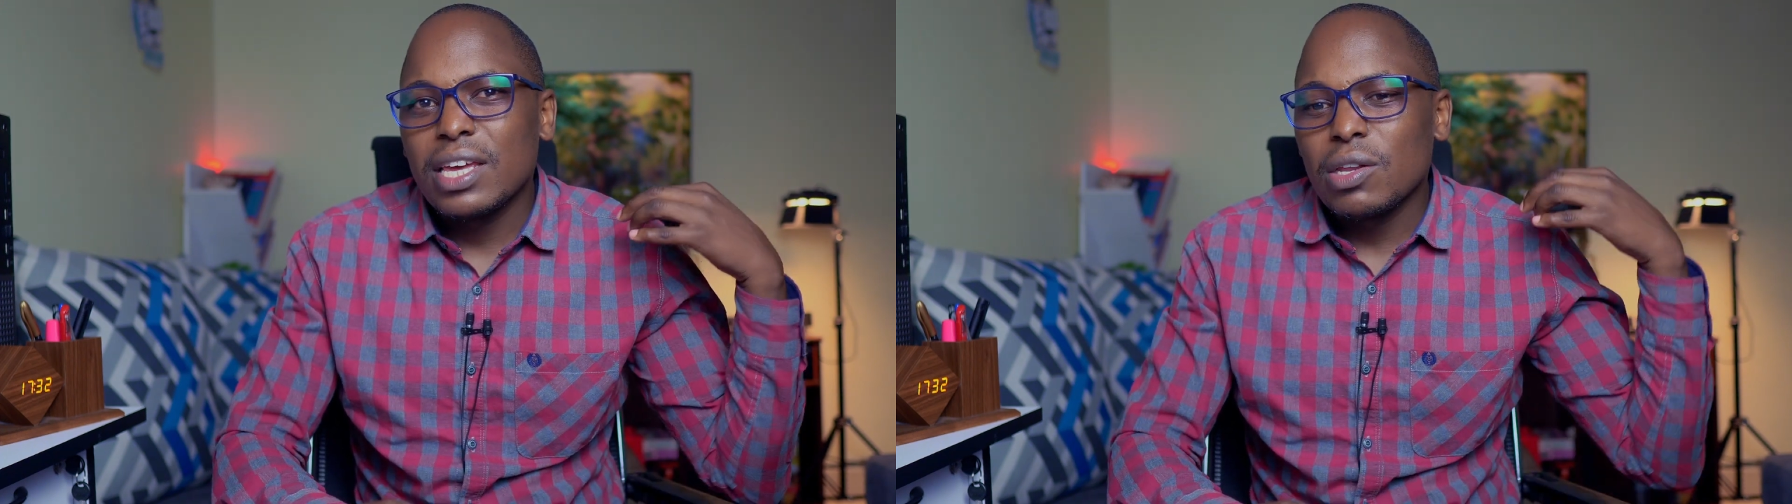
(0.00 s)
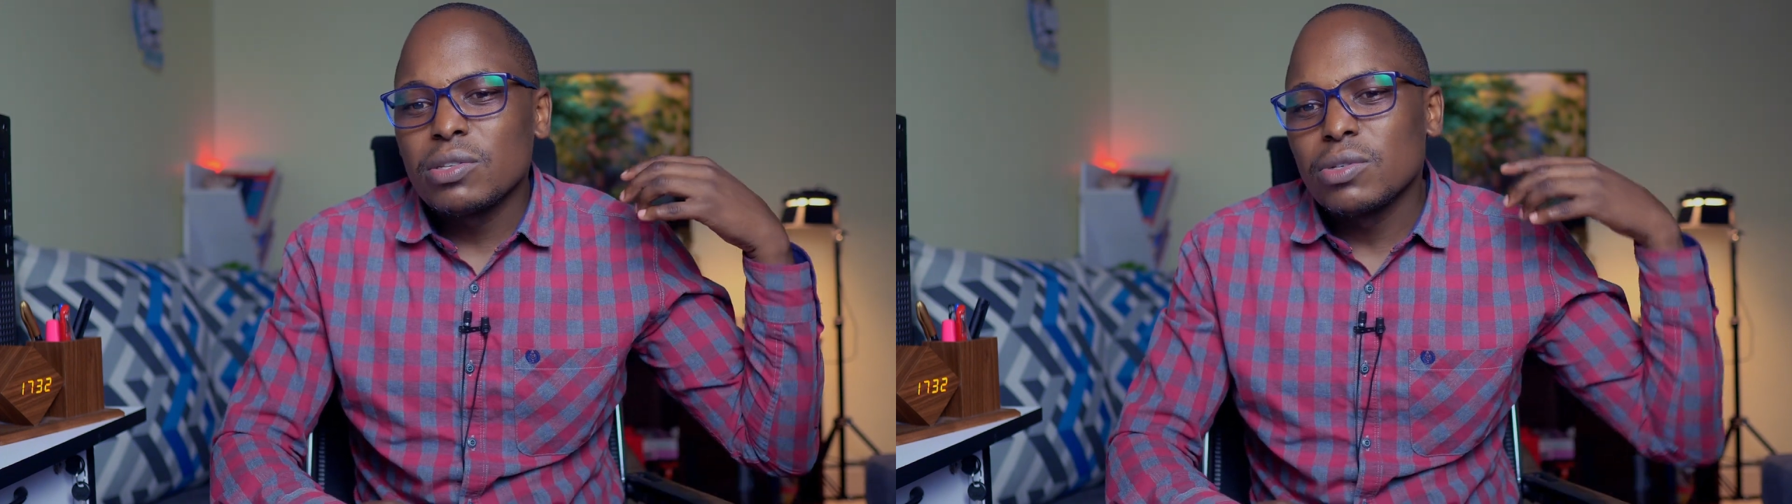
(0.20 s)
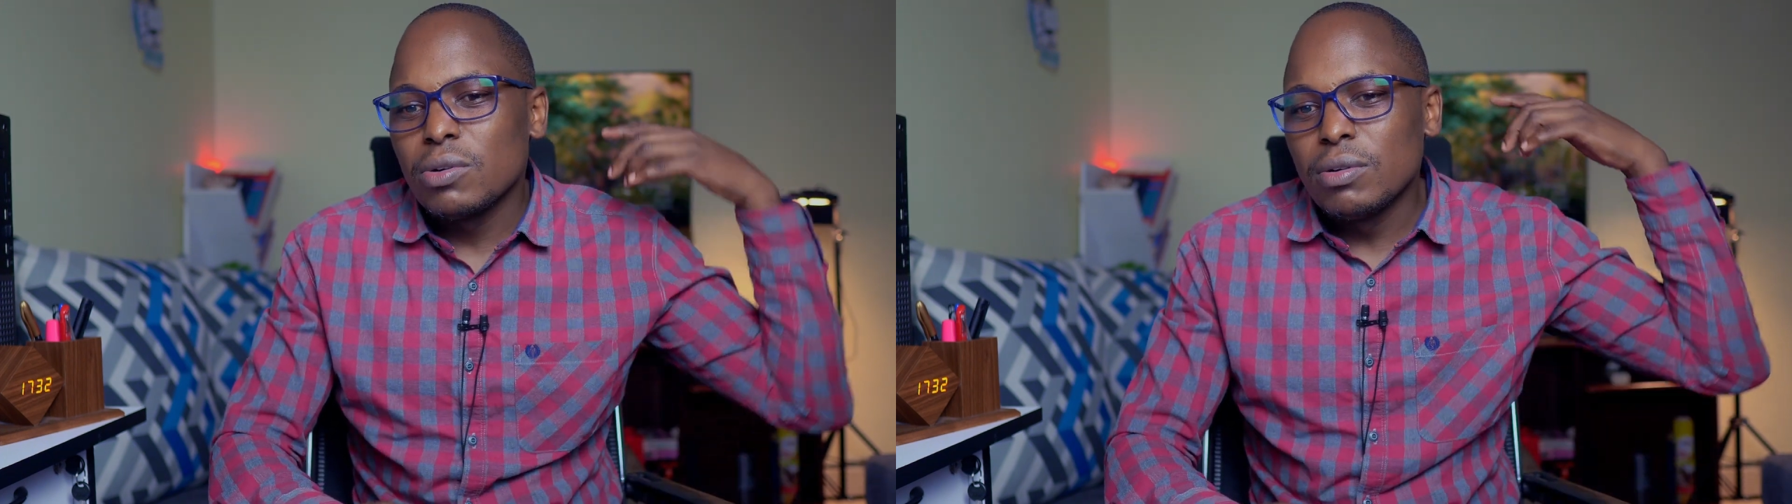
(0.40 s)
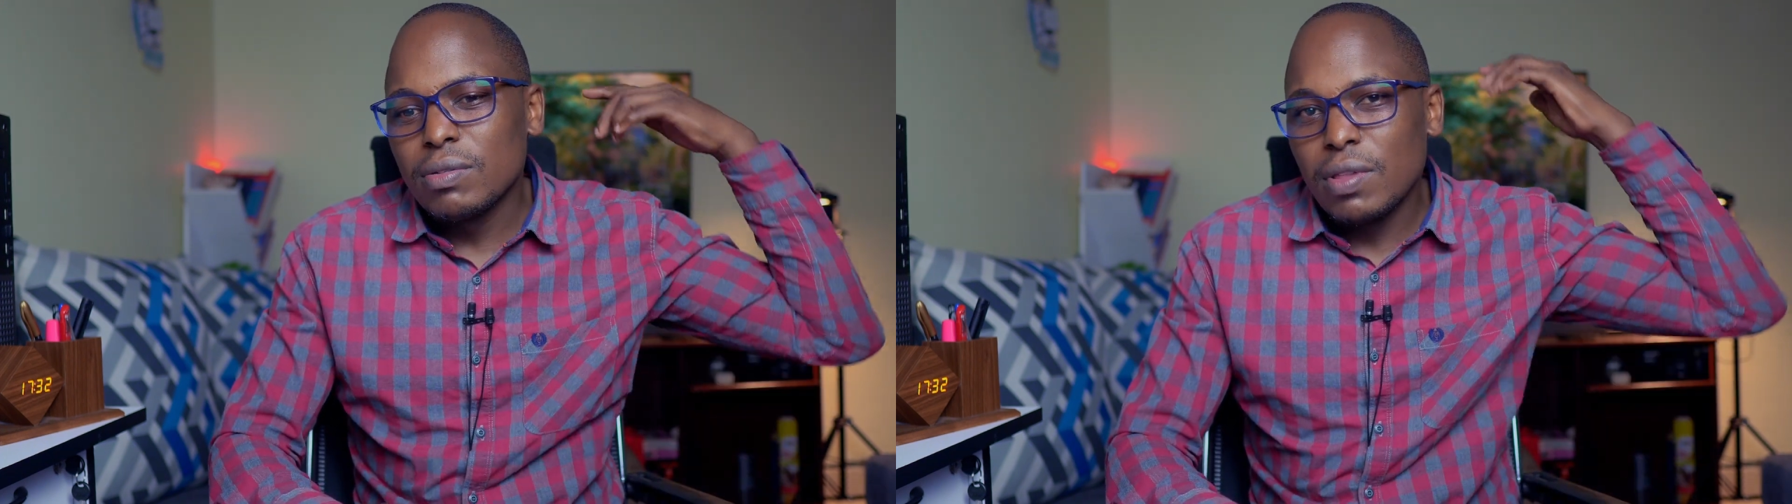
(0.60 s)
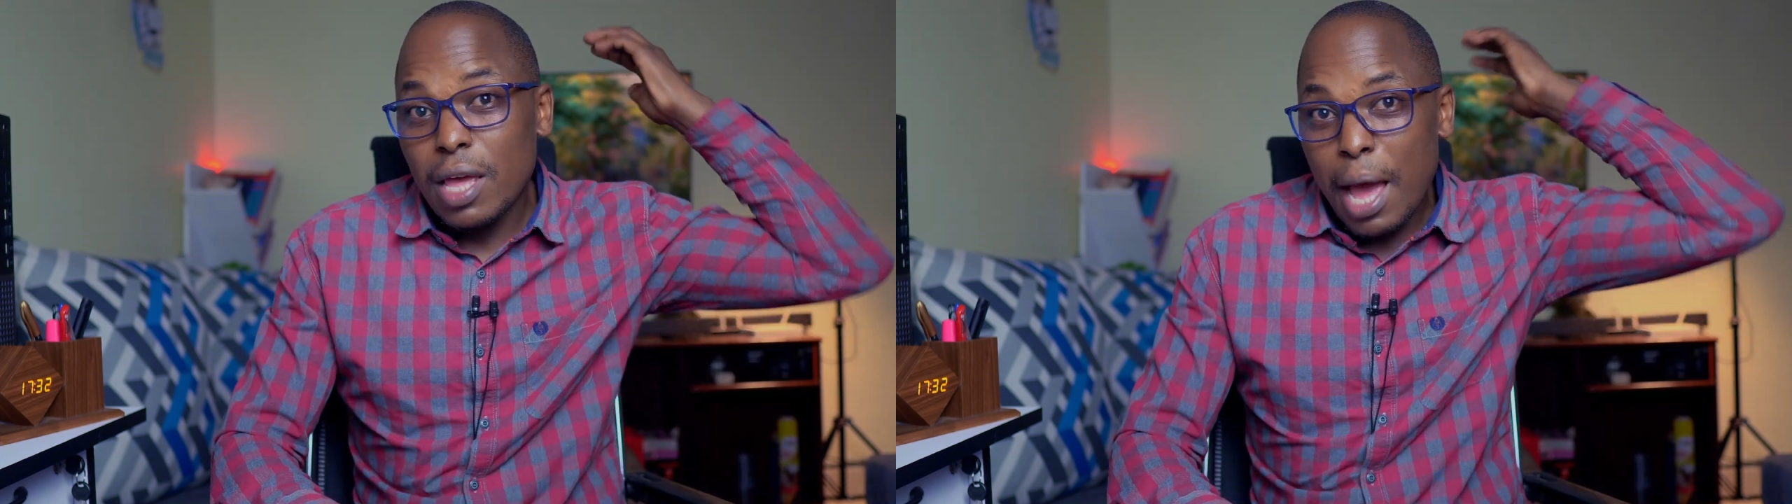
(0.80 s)
and also
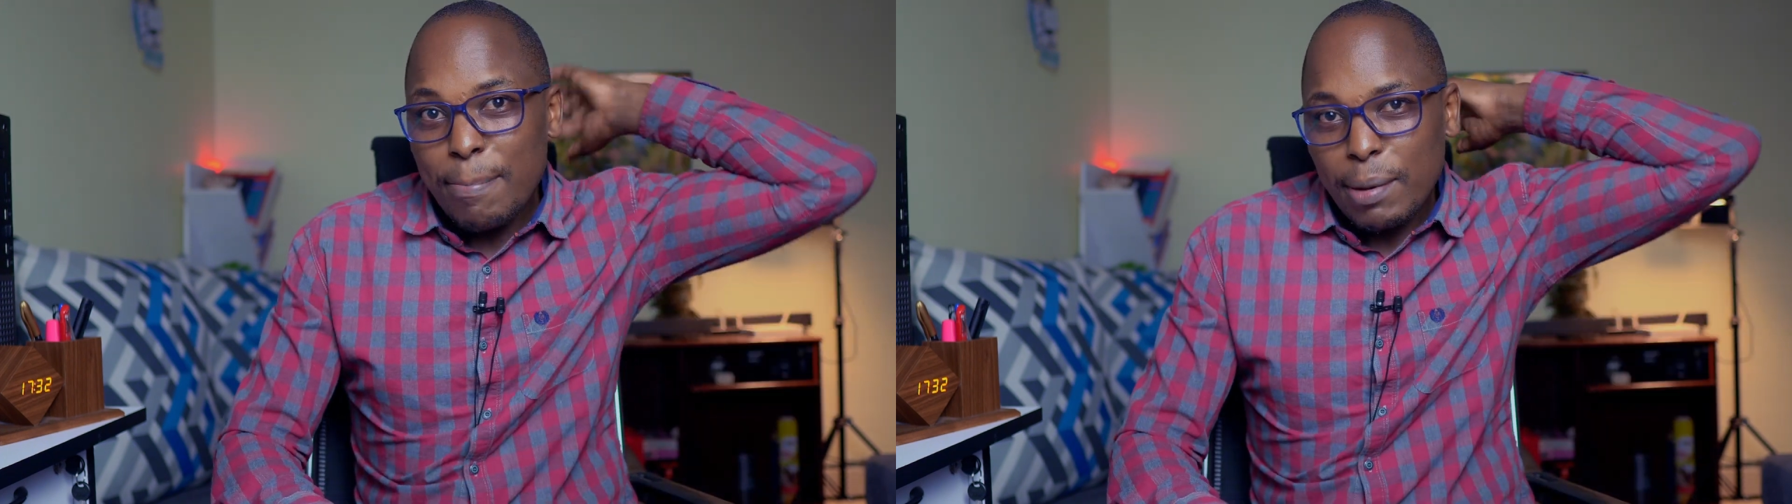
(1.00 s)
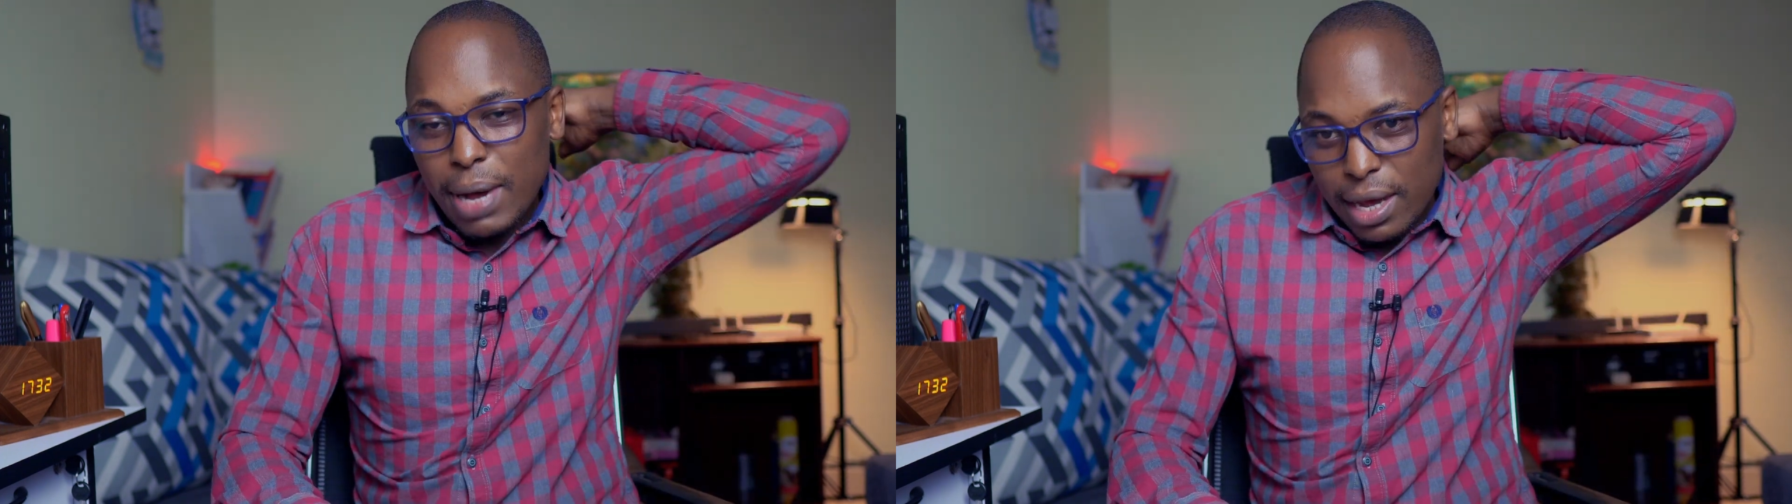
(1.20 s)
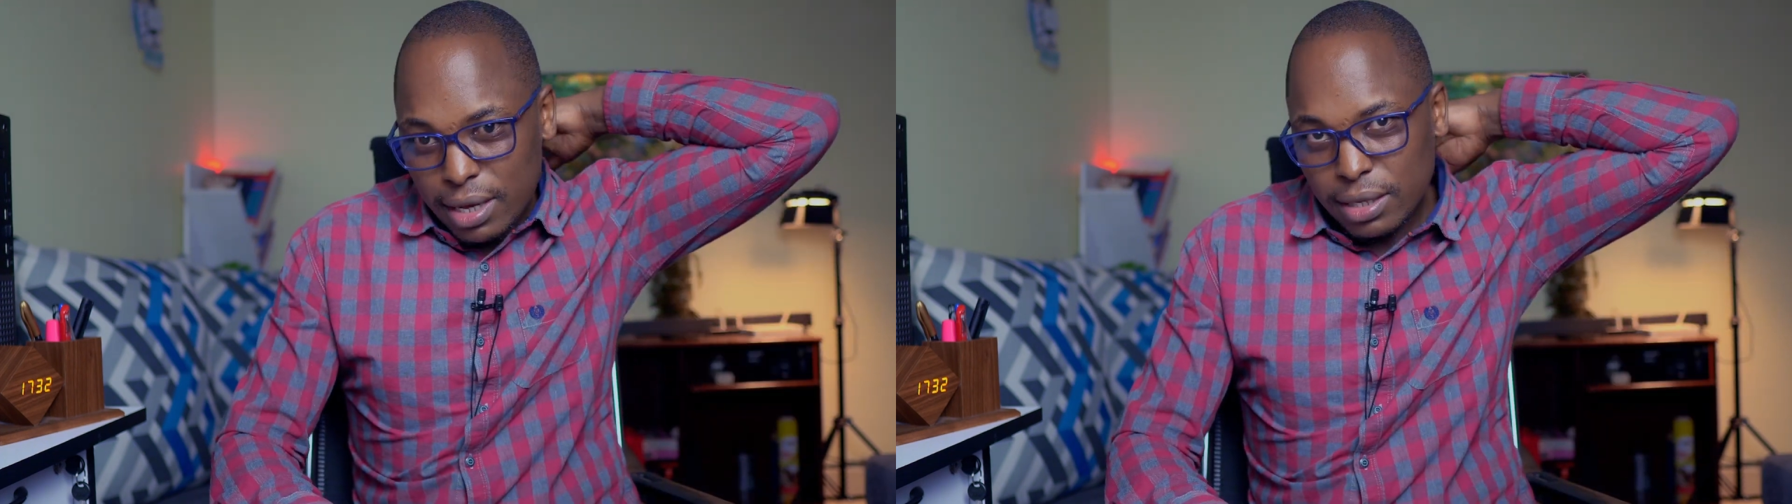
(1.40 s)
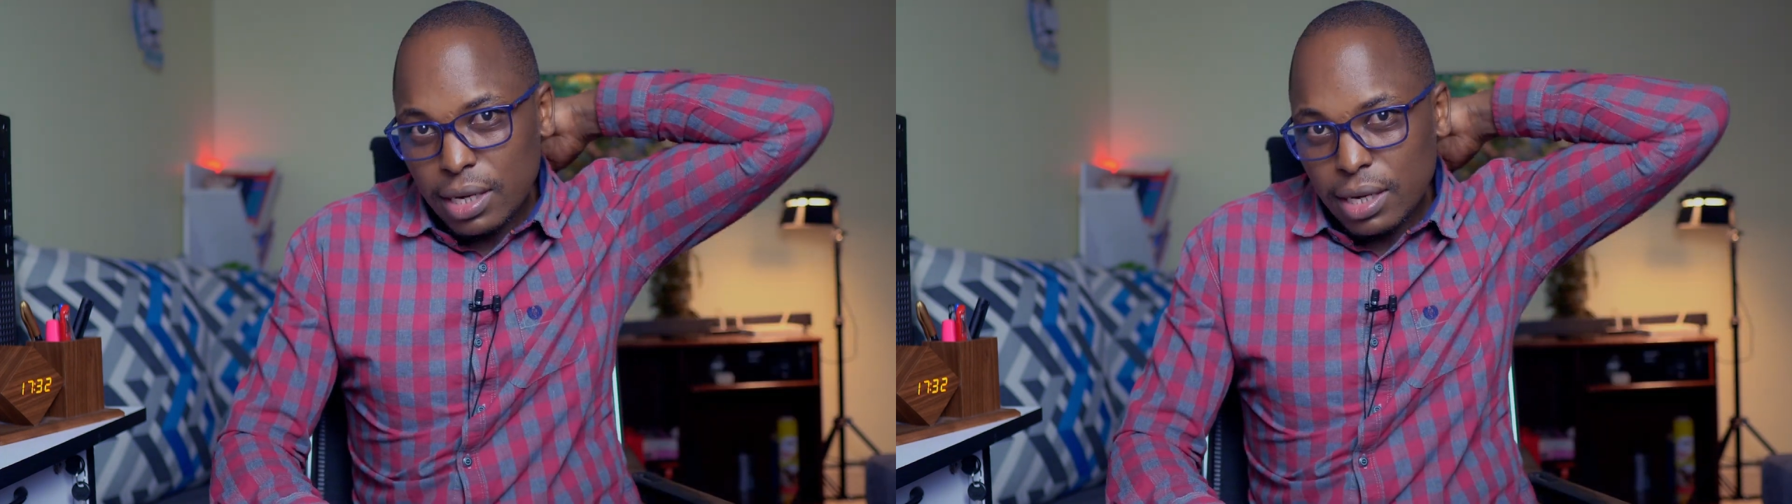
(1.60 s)
the upper back.